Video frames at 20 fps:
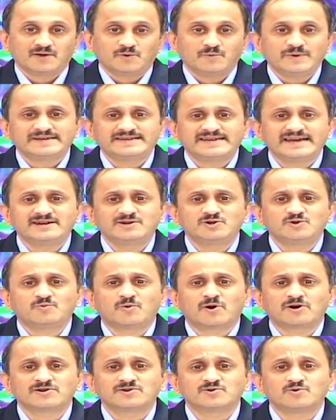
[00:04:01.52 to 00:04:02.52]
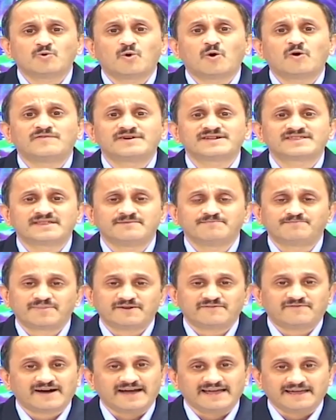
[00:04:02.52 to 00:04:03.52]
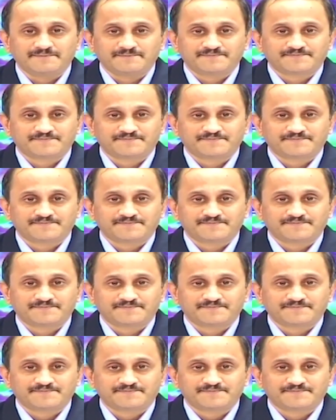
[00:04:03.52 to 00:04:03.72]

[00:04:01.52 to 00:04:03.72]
We tend to want to oversimplify.